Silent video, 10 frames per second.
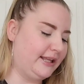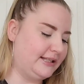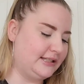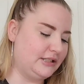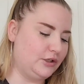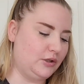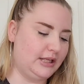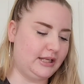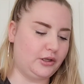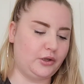Let's do
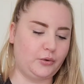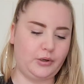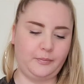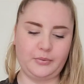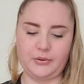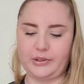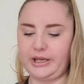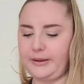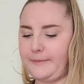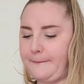the Huda
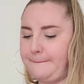Beauty